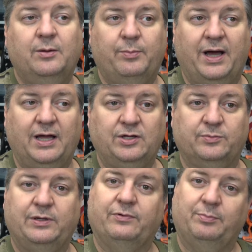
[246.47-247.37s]
But you'll
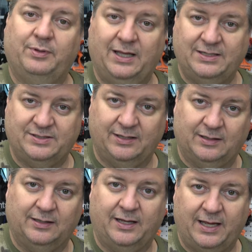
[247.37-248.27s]
be replacing
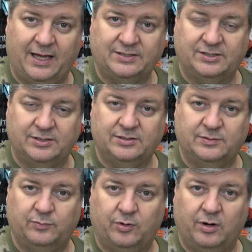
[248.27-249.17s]
the lead
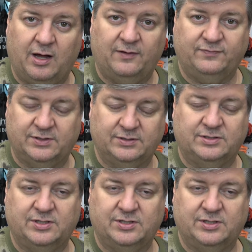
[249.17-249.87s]
acids more often,